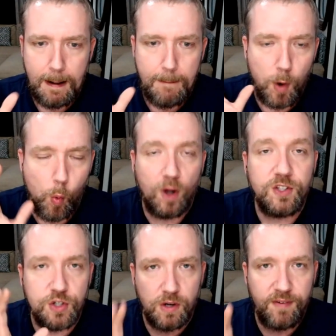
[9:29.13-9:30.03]
But
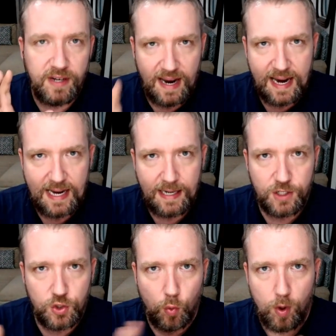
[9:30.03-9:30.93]
once you're of an
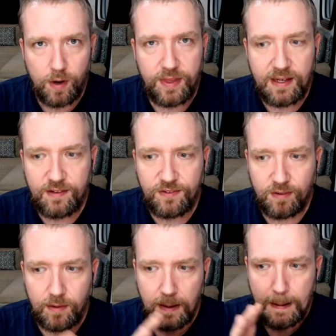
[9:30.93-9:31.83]
age where these
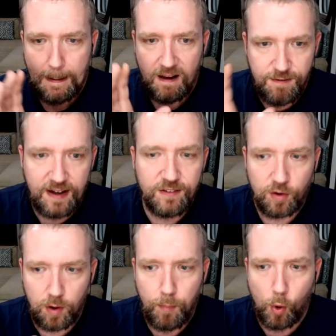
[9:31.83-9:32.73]
events
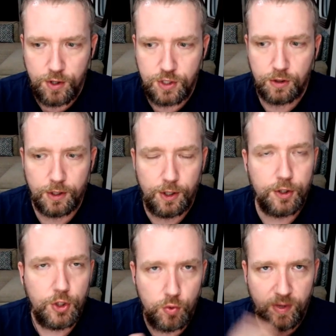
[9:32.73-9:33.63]
are important to
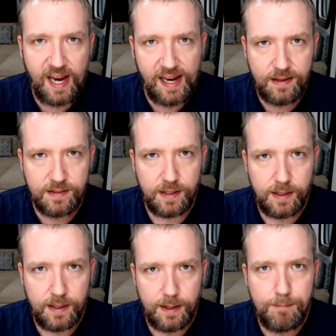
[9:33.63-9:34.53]
learn, you can't
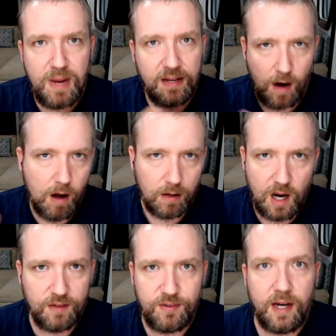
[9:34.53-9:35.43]
make the
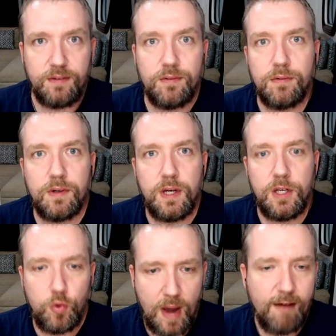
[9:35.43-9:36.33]
Holocaust nice.
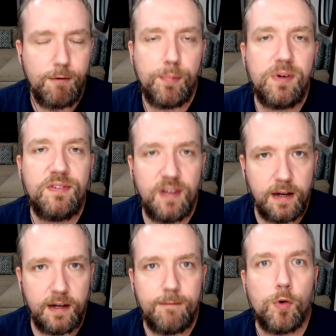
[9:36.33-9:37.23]
You have to
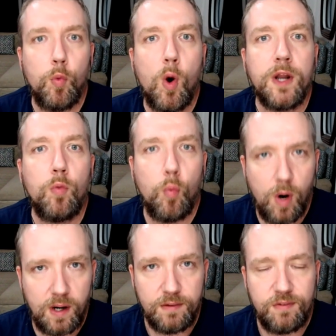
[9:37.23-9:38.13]
present it for what it
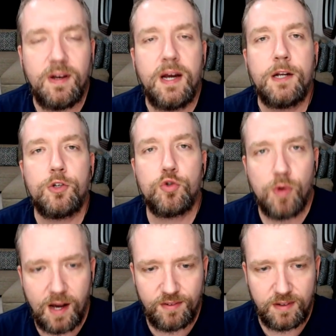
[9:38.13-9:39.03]
was, an
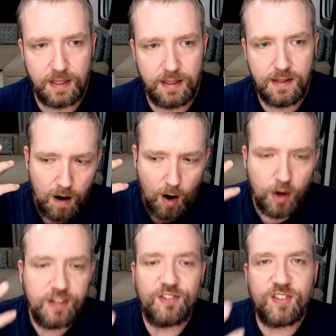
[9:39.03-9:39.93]
atrocity,
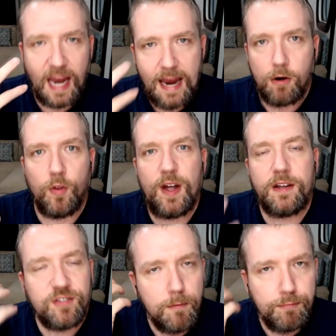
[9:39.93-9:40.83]
on a scale that
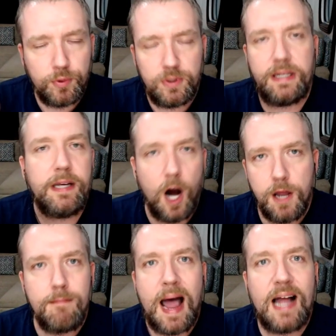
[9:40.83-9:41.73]
is completely
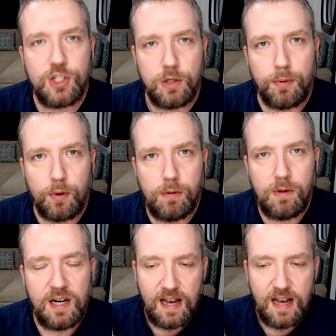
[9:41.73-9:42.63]
unimaginable.
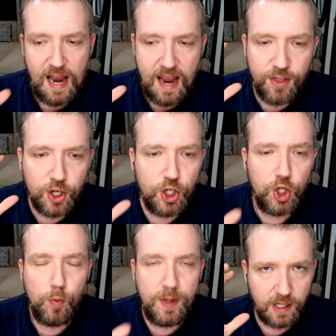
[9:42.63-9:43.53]
And the
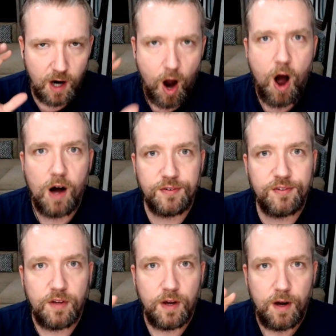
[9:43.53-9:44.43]
human
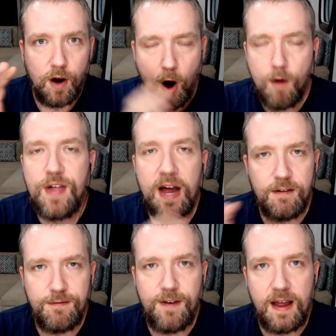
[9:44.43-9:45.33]
cost of that
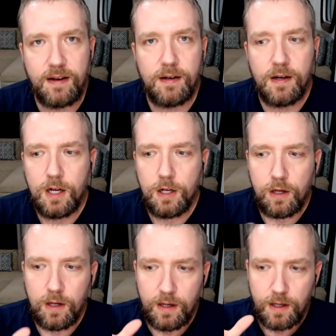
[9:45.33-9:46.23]
event
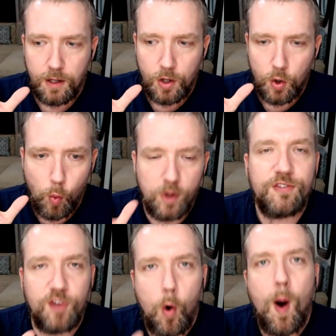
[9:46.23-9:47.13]
was
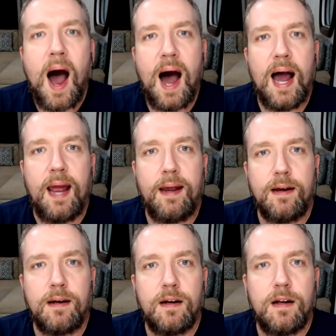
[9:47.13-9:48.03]
so high
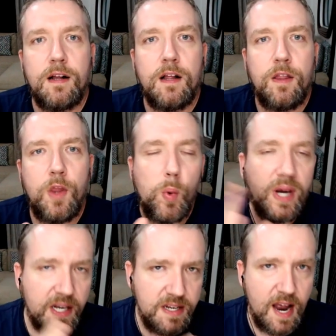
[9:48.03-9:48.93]
that we
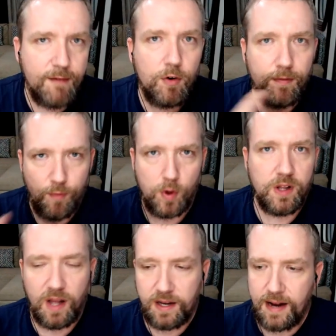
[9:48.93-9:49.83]
could never afford to
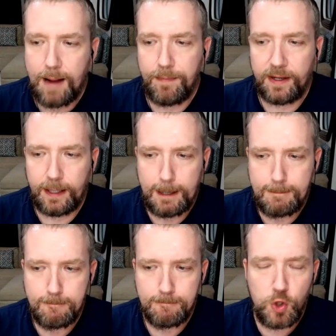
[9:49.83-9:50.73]
let it happen again.
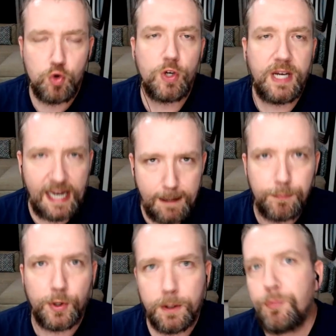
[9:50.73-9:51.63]
you can't
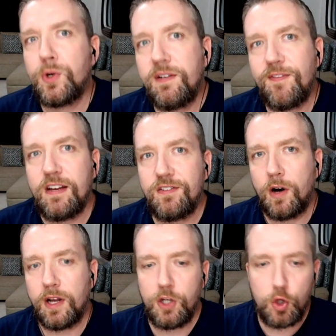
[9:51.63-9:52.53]
put a pretty face
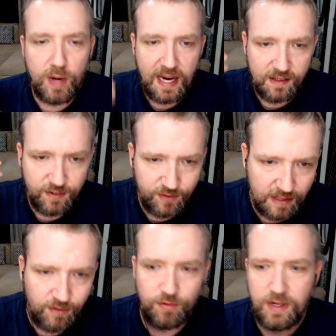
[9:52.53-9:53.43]
on it. You can't
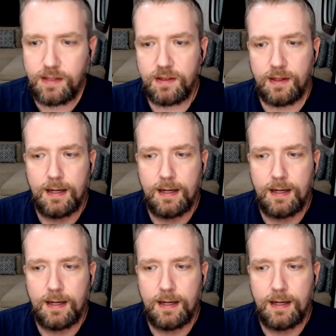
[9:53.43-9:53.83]
censor it,